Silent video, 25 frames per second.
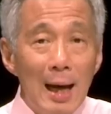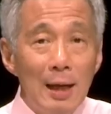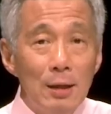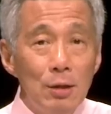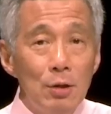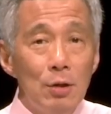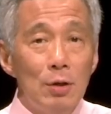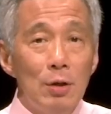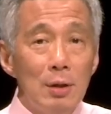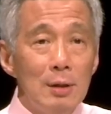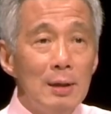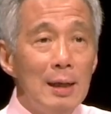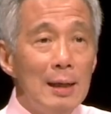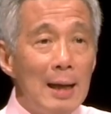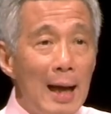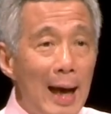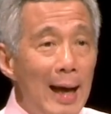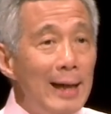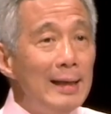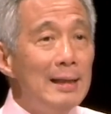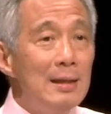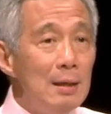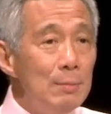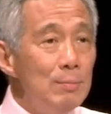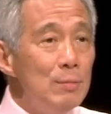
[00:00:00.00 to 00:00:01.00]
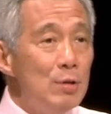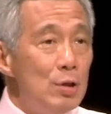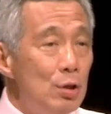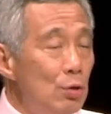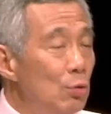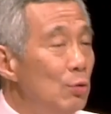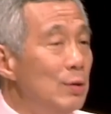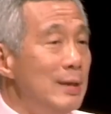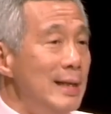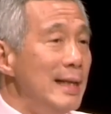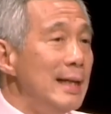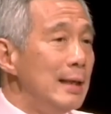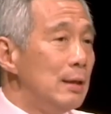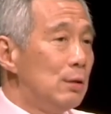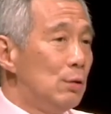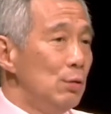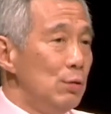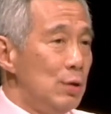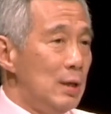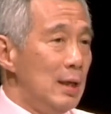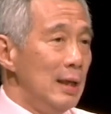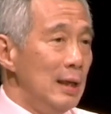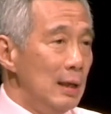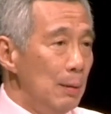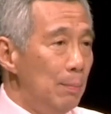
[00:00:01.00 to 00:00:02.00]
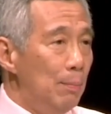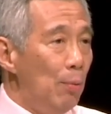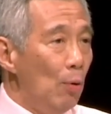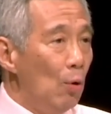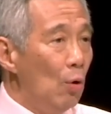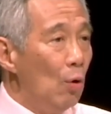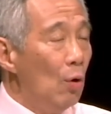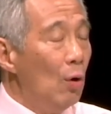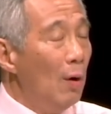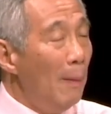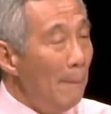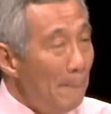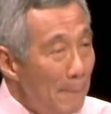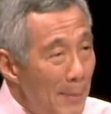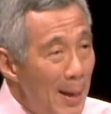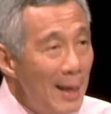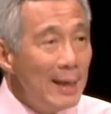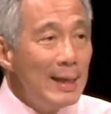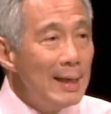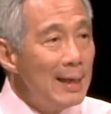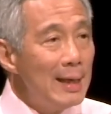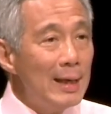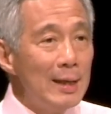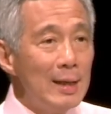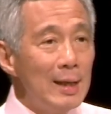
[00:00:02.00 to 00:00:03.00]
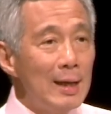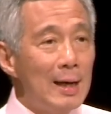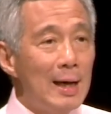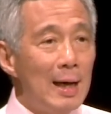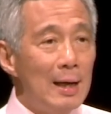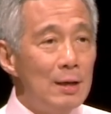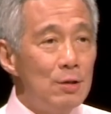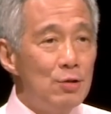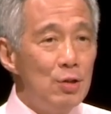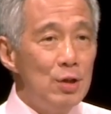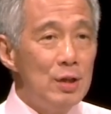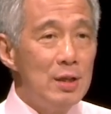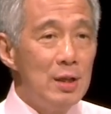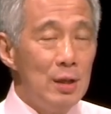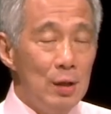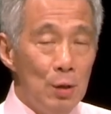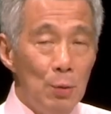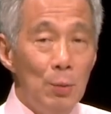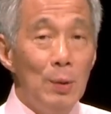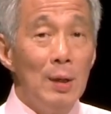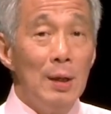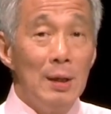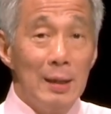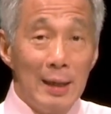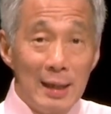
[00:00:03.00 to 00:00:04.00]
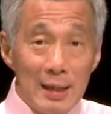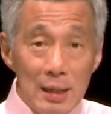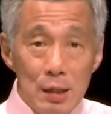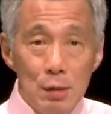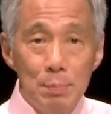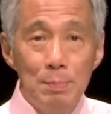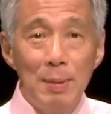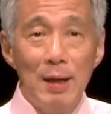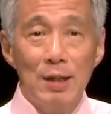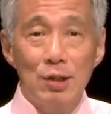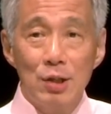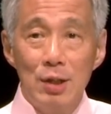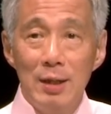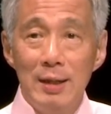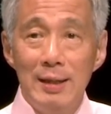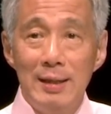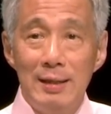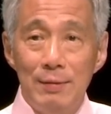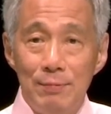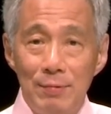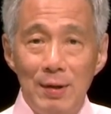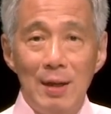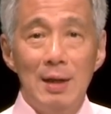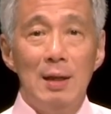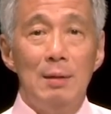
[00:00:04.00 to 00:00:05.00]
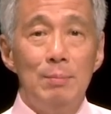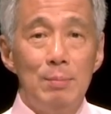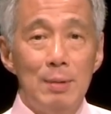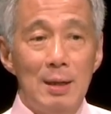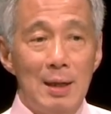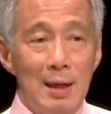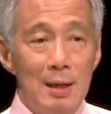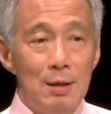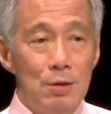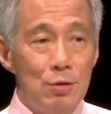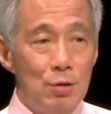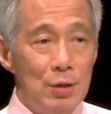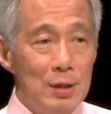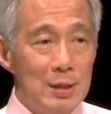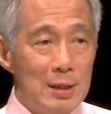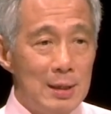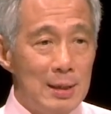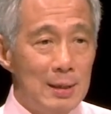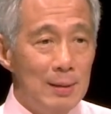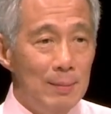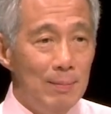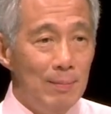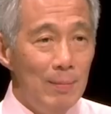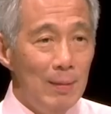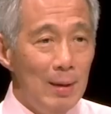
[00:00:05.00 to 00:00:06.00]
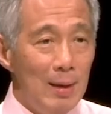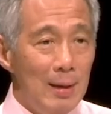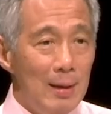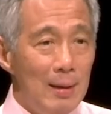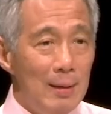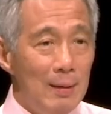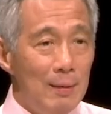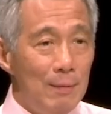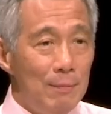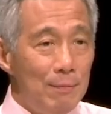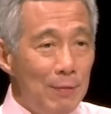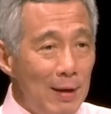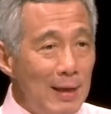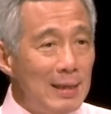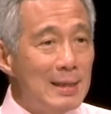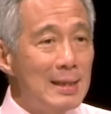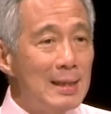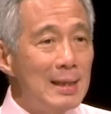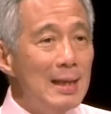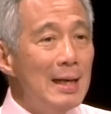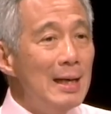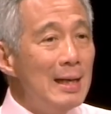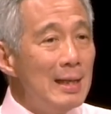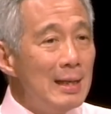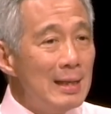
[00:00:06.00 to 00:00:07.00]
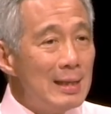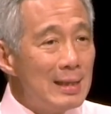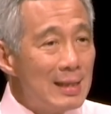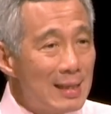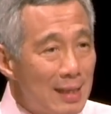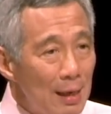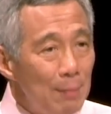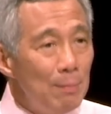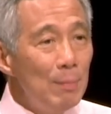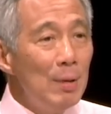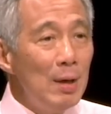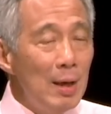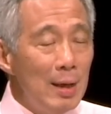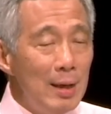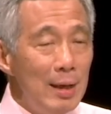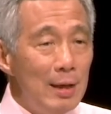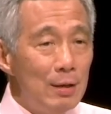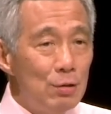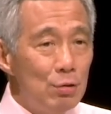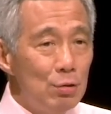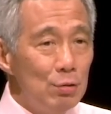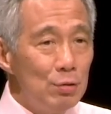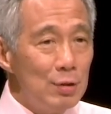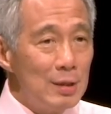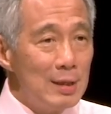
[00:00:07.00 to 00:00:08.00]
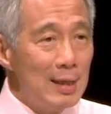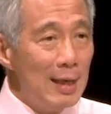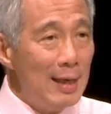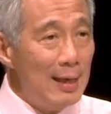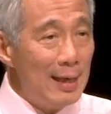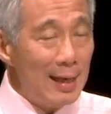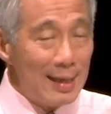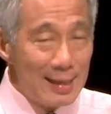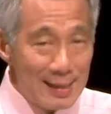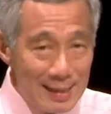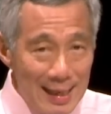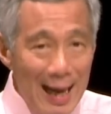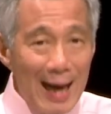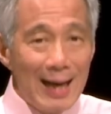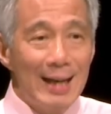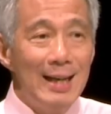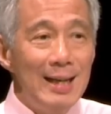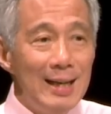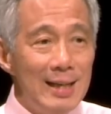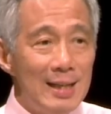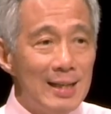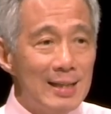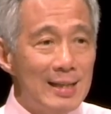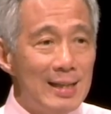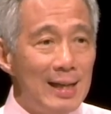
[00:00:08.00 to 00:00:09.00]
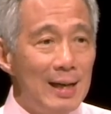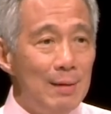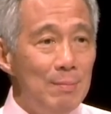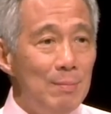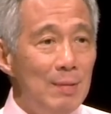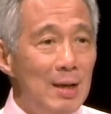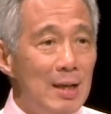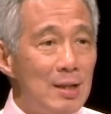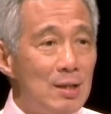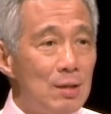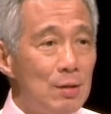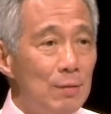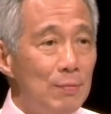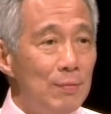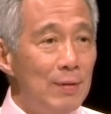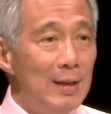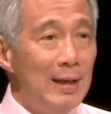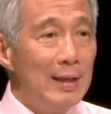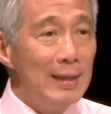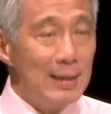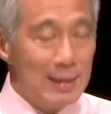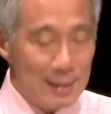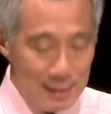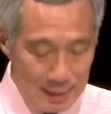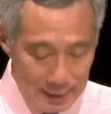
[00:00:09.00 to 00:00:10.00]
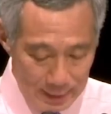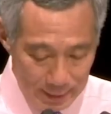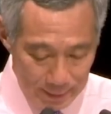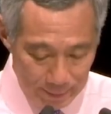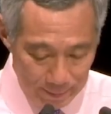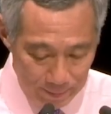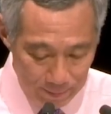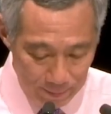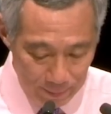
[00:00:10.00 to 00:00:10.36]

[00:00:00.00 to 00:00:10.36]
are not items unique to Singapore. Many other countries in the world, especially developed countries, face similar issues and exactly the same list of things.